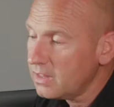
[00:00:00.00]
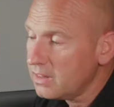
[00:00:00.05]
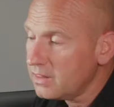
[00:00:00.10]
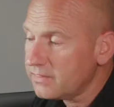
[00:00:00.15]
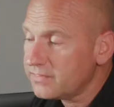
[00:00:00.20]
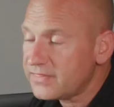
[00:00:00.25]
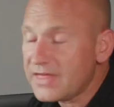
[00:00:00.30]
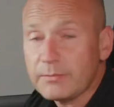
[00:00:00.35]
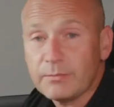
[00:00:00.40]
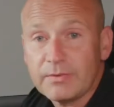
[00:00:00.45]

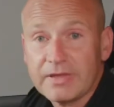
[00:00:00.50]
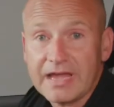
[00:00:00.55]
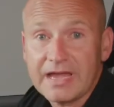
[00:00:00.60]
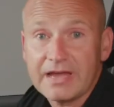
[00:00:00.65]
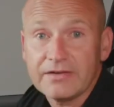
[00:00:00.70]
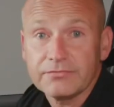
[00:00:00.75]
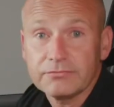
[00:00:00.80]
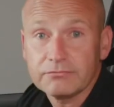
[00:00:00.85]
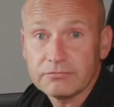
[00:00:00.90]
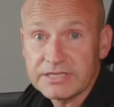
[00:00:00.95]
Then we
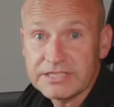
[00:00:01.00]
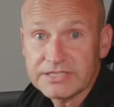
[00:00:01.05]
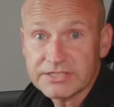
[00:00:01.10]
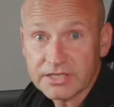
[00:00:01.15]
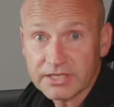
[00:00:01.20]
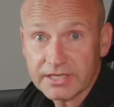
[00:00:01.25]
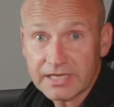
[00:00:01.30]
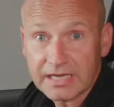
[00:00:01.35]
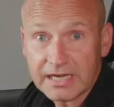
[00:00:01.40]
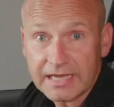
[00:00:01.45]
have
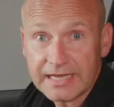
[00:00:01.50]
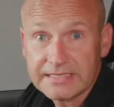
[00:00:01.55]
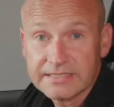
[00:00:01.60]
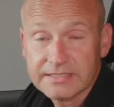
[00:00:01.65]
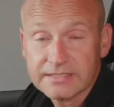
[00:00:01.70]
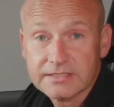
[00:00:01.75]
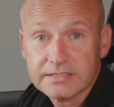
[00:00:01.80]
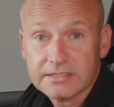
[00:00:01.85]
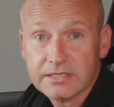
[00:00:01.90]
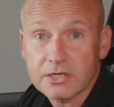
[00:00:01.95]

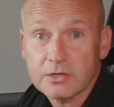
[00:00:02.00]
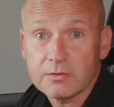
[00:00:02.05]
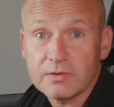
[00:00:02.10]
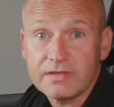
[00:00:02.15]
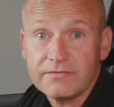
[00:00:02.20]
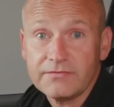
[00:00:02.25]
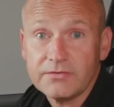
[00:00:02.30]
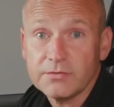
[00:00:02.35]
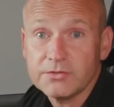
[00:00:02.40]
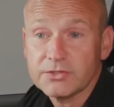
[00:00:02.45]
recirculate. So
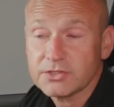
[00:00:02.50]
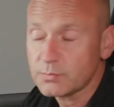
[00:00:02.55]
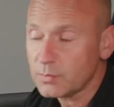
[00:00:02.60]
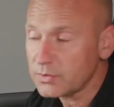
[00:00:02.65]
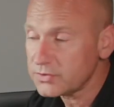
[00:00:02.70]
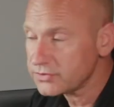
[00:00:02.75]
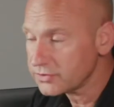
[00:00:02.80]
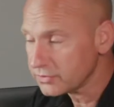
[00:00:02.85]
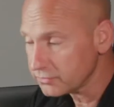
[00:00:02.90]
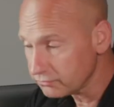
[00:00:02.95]
if you just
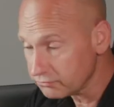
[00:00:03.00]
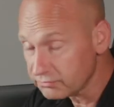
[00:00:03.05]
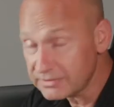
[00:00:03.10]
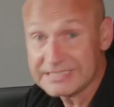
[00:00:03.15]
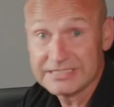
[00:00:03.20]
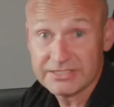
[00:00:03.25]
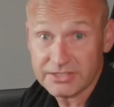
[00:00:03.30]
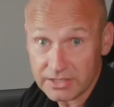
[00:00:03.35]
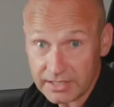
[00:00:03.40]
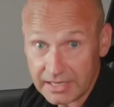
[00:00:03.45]
want to
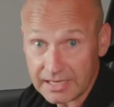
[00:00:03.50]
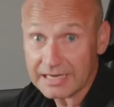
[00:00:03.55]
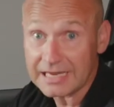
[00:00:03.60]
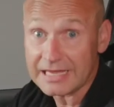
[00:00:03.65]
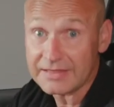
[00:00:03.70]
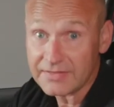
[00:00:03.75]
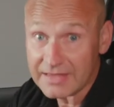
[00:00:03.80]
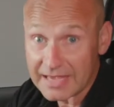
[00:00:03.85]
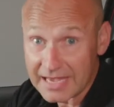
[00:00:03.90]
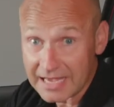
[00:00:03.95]

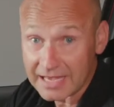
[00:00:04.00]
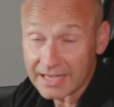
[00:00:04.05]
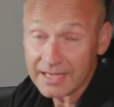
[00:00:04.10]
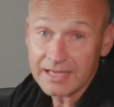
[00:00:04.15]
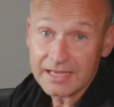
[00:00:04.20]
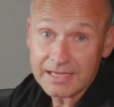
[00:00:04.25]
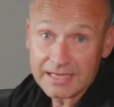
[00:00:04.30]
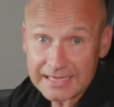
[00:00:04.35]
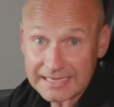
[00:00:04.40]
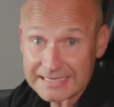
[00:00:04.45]
recirculate the air
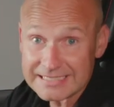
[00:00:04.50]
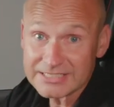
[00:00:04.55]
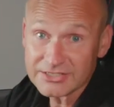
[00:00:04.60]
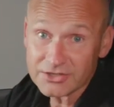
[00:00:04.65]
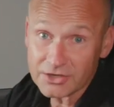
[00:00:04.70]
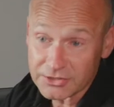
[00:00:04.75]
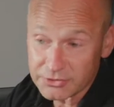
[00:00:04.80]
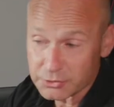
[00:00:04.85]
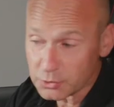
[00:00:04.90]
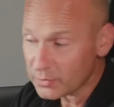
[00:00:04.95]

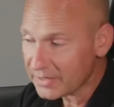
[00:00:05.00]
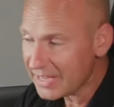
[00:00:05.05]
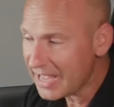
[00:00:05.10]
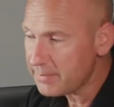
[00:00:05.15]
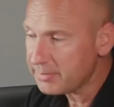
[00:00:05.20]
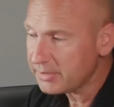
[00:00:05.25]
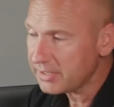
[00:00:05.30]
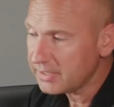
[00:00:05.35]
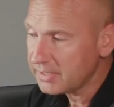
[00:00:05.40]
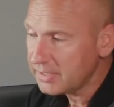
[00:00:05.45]
inside your
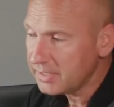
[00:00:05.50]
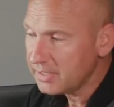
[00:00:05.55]
cabin,